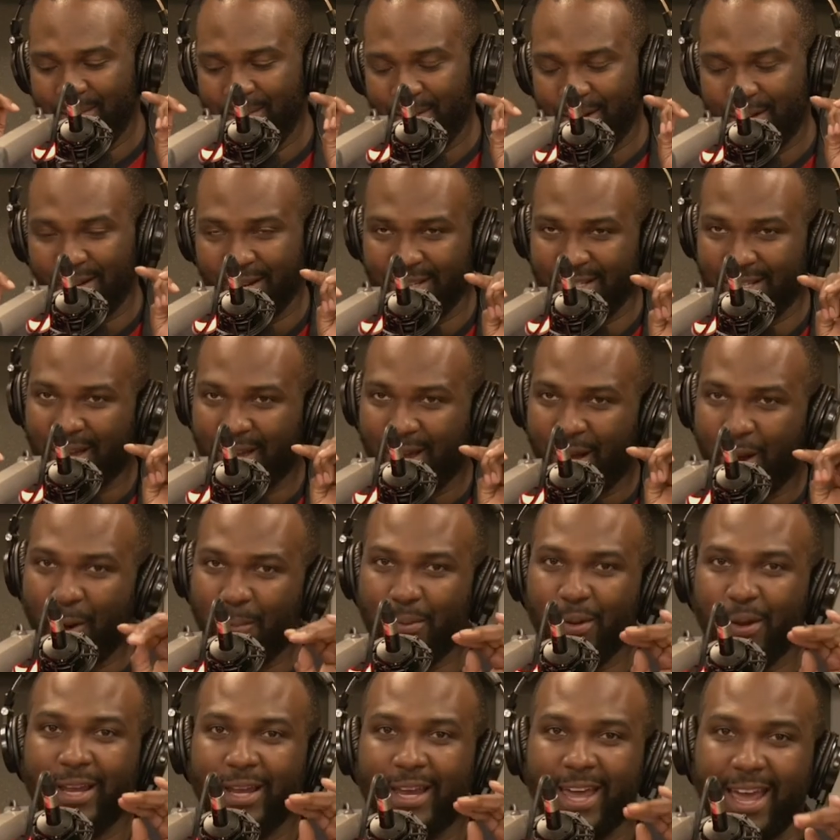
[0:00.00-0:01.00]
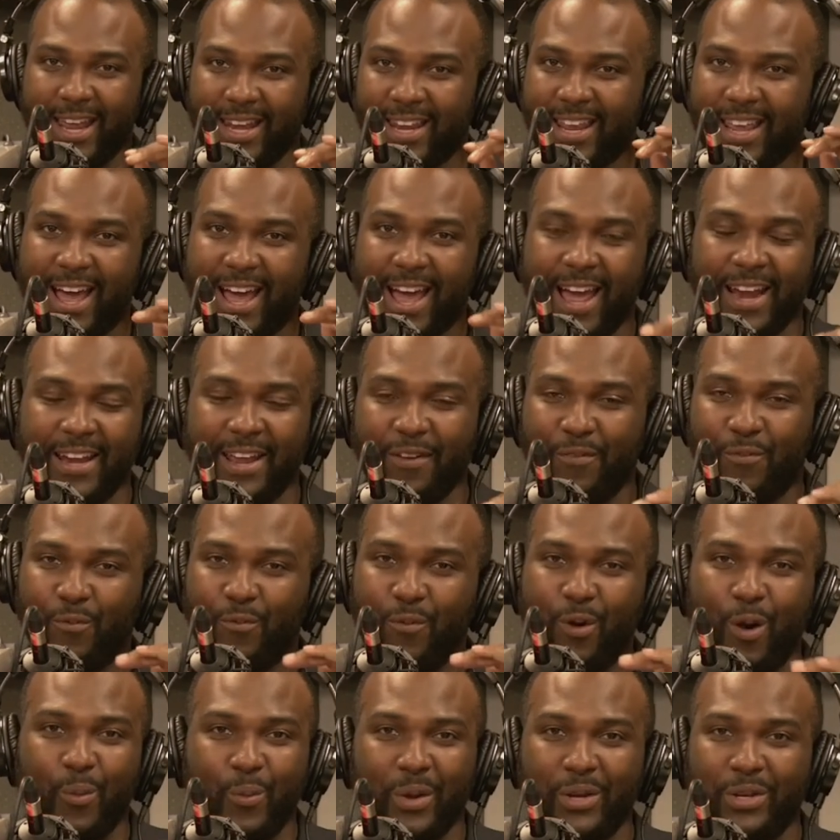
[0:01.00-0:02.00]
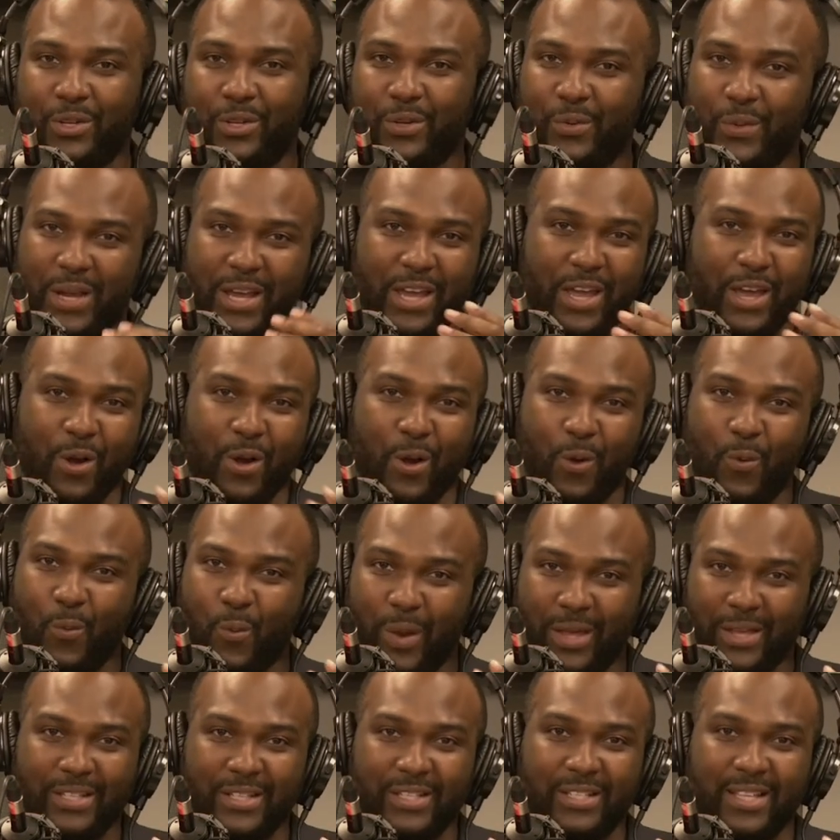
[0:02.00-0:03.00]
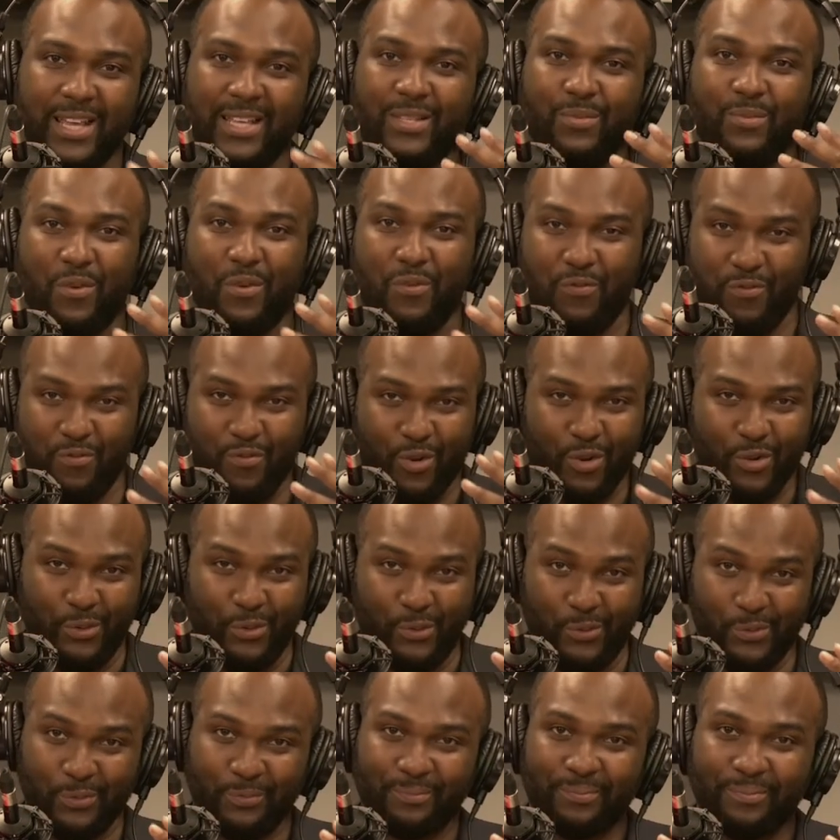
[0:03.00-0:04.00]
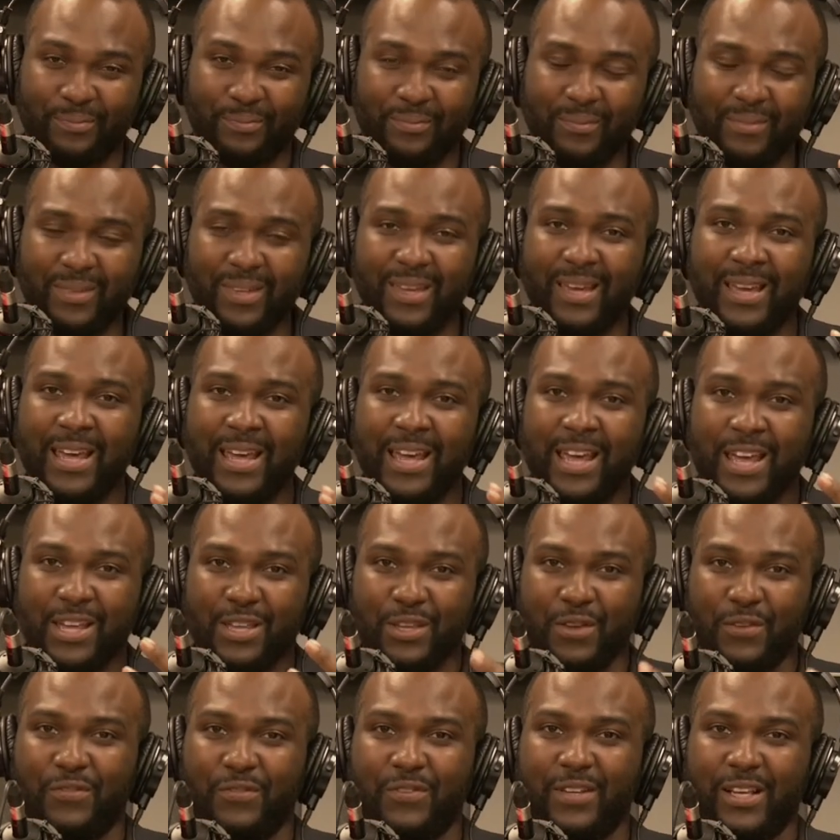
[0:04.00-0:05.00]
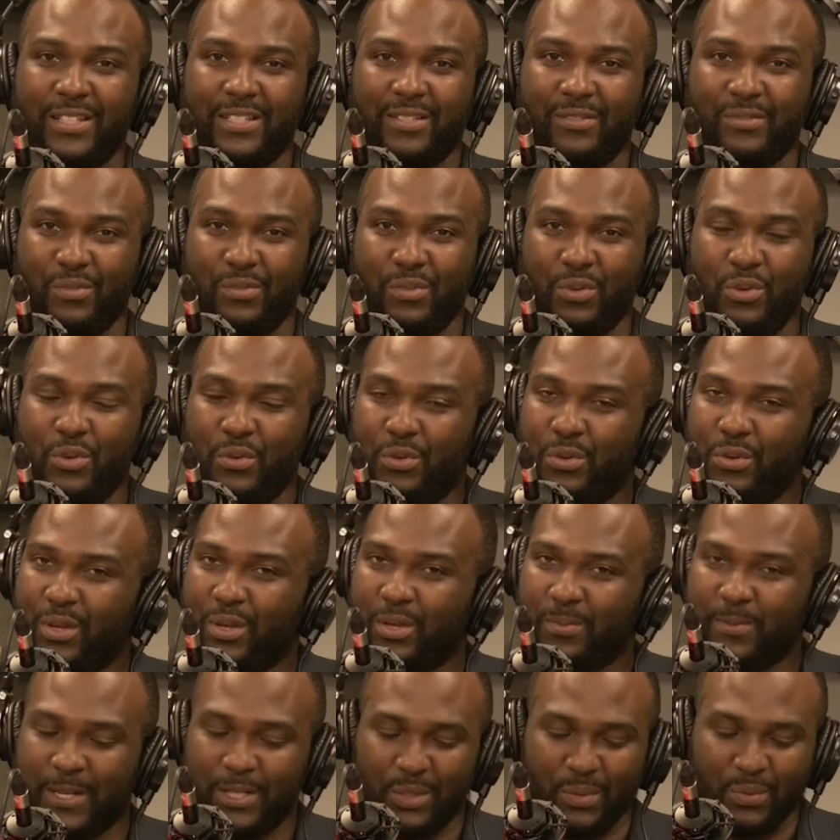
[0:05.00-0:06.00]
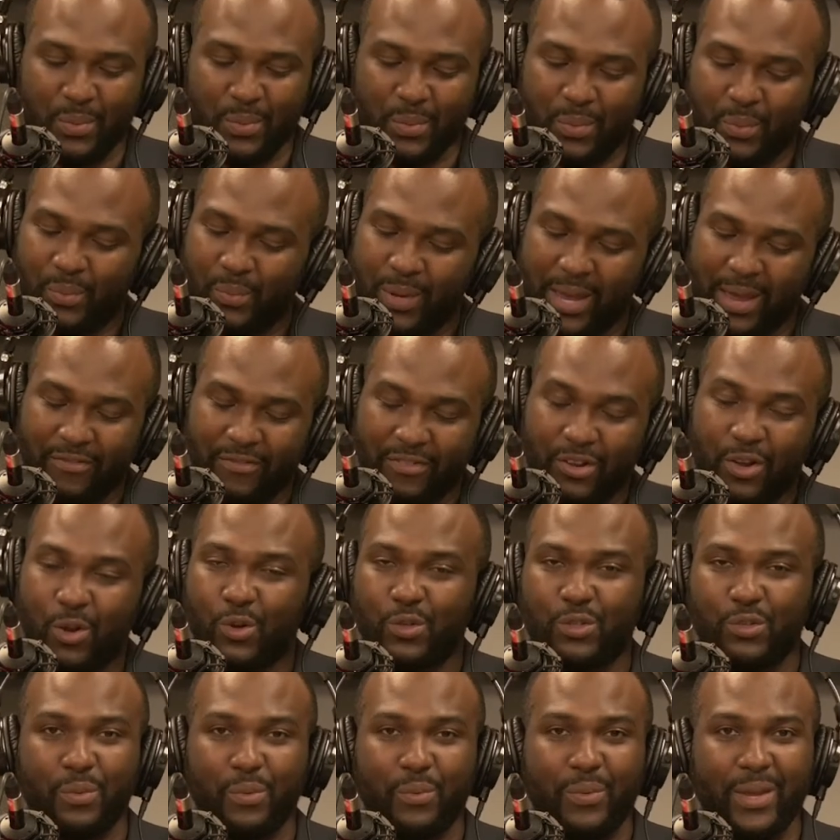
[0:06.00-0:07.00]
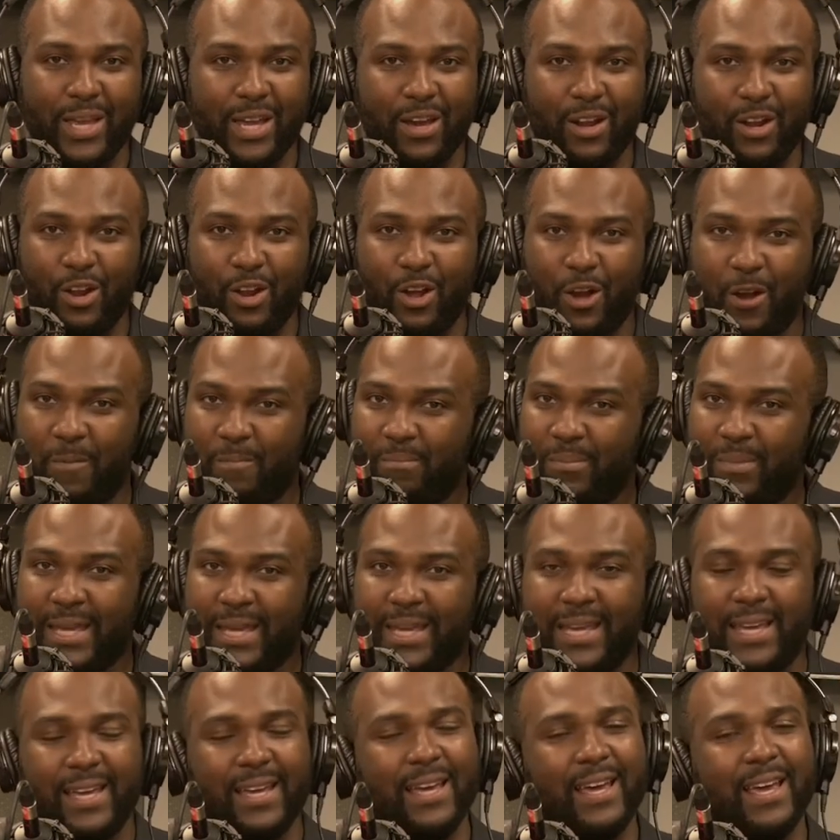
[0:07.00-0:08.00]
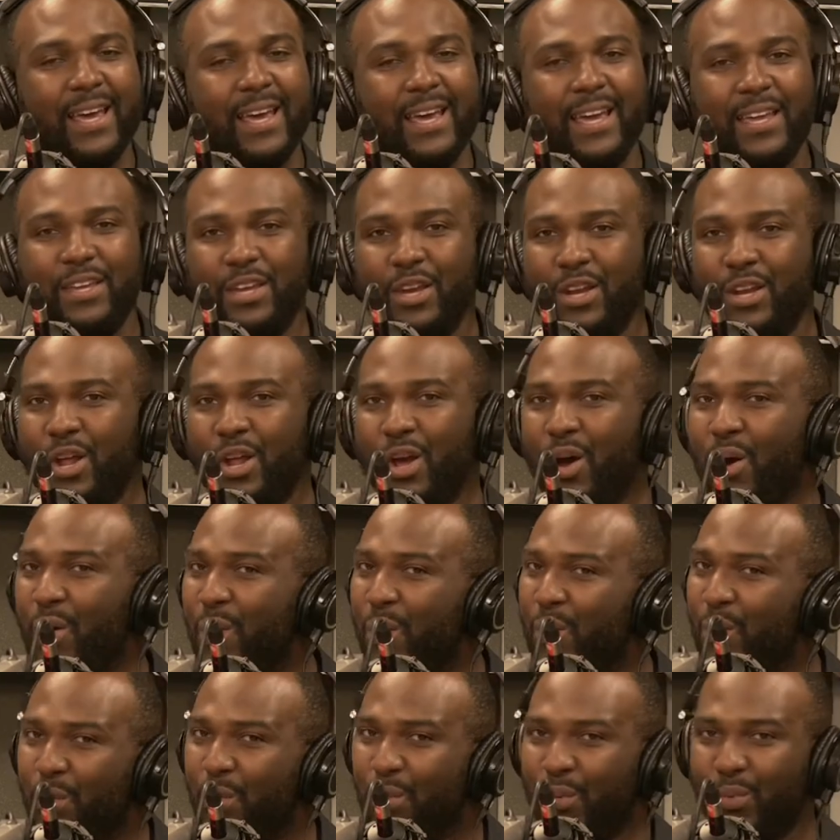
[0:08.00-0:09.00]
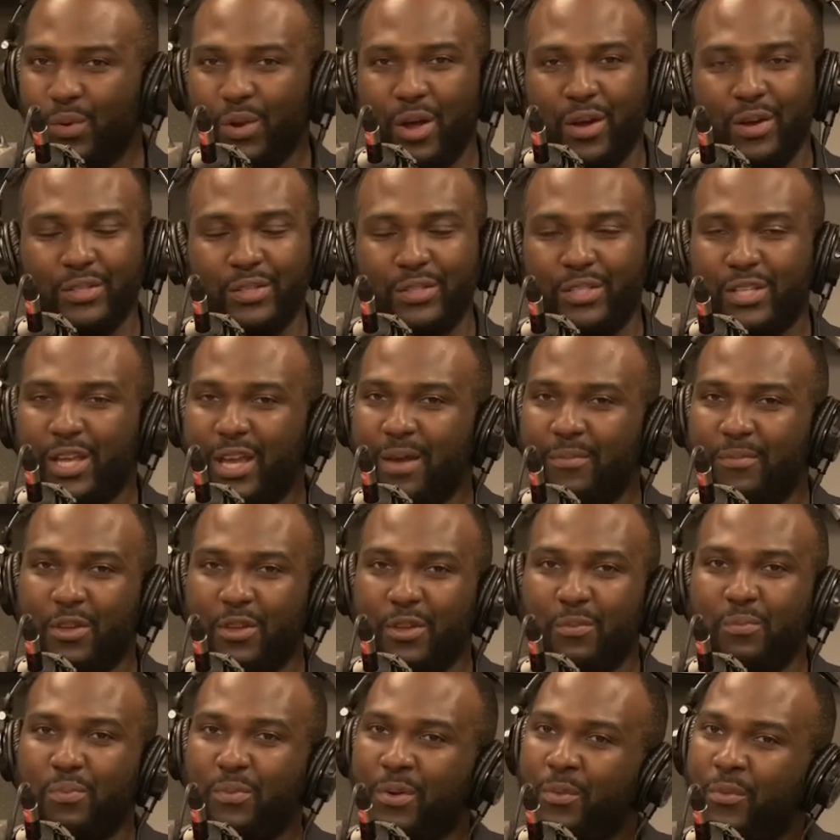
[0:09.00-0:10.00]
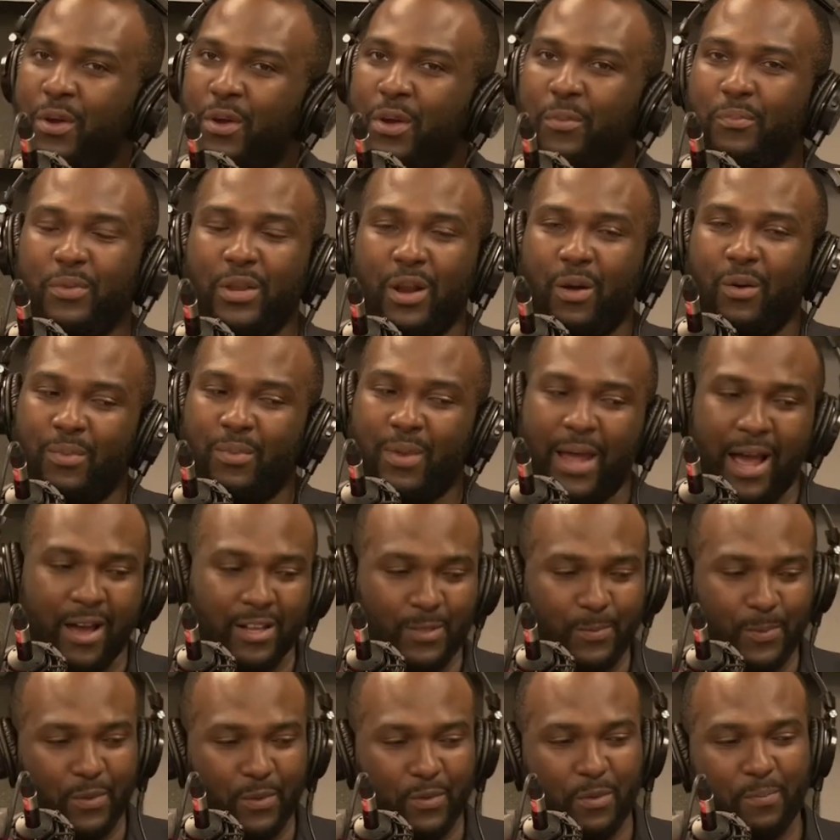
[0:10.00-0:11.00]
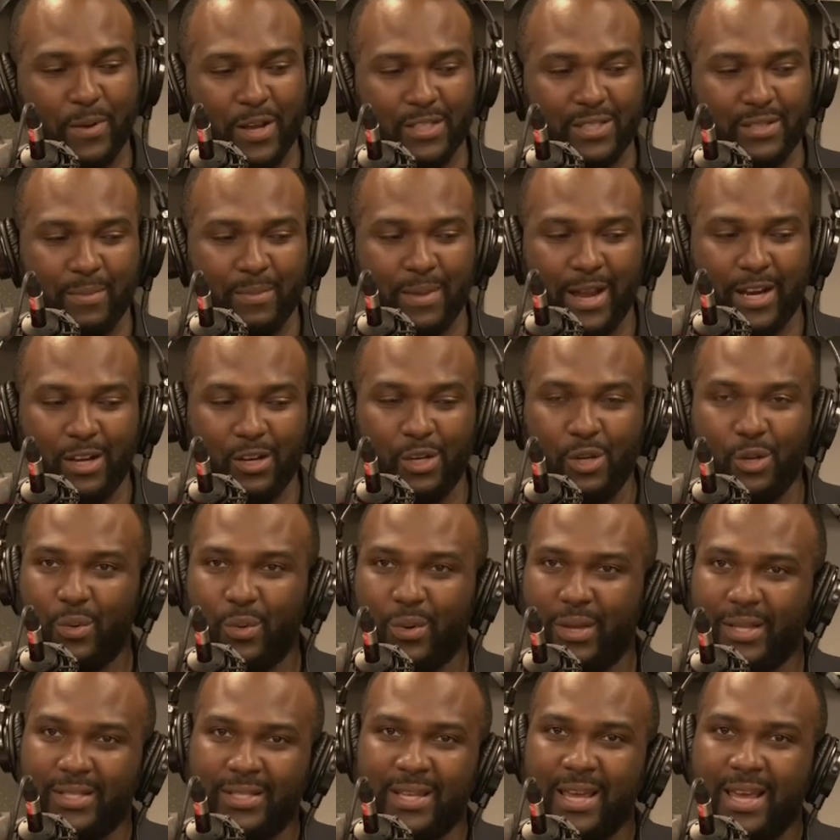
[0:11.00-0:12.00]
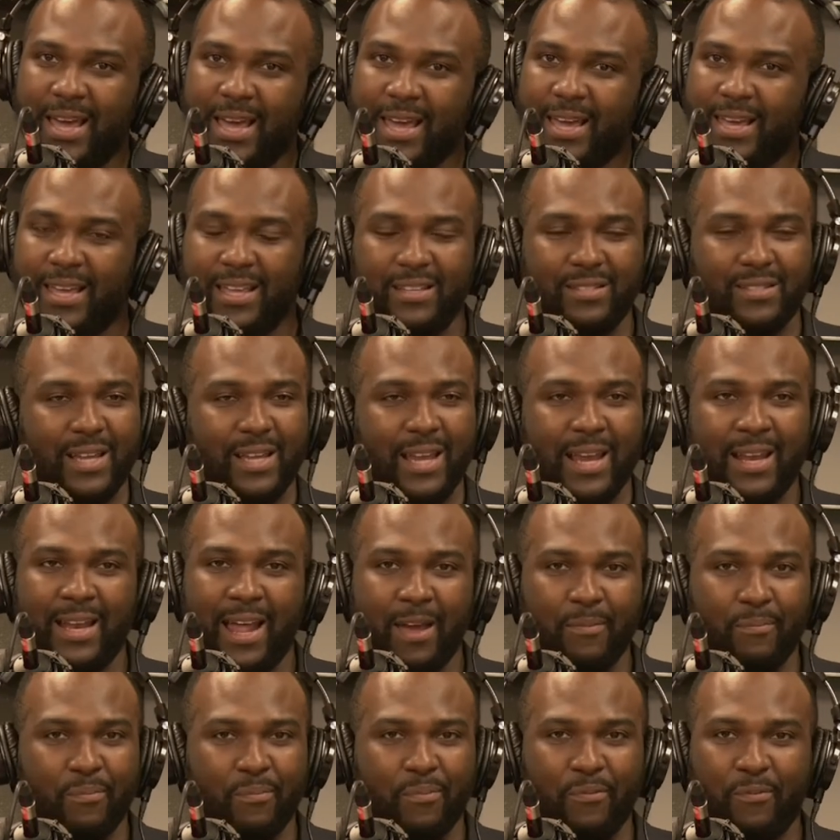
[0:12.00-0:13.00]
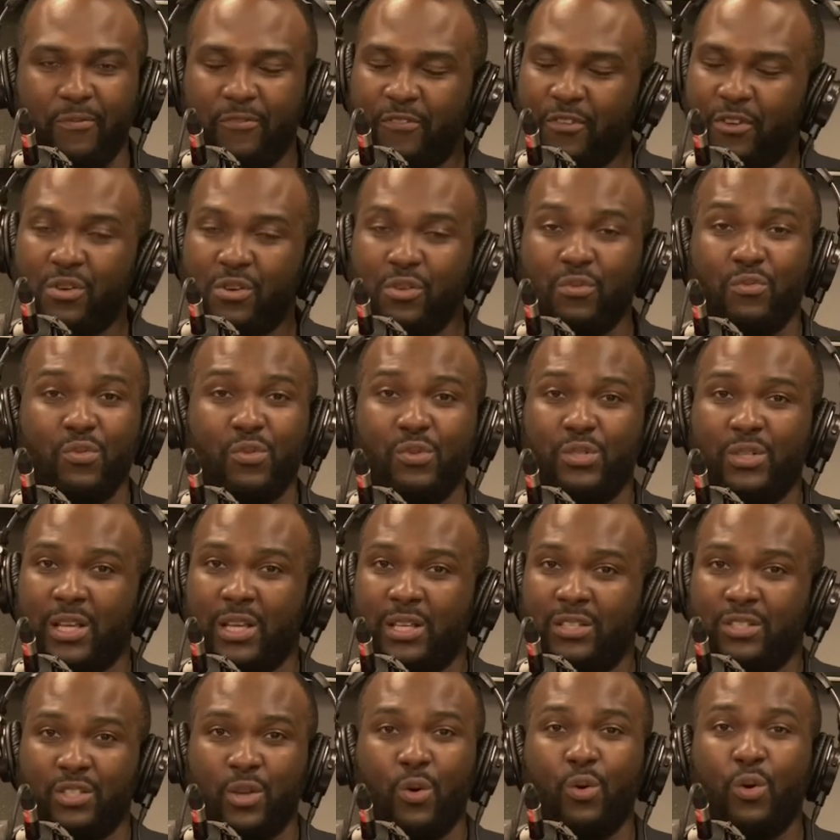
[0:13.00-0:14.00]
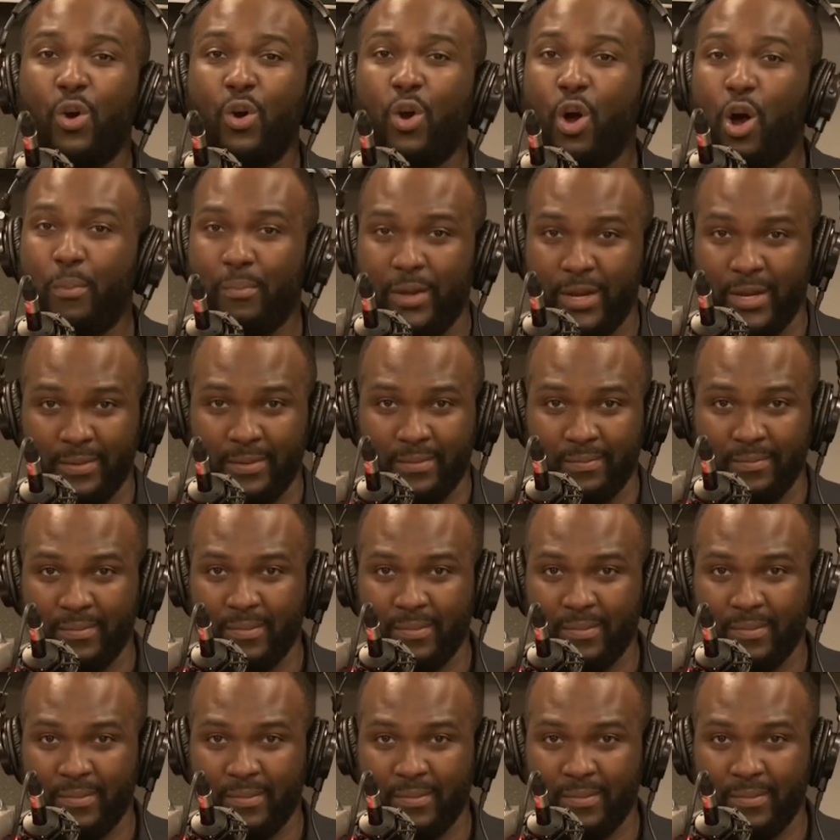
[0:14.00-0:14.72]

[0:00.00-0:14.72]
because I hope you're getting the idea of what we're doing here on Wednesdays with Ronald. You've mm. just, you mm. especially we have a culture where we eat a lot of meat, you know, long term. You, we, we, you know, like I'll speak with Pastor Michael Lewis. He's saying like funerals are so common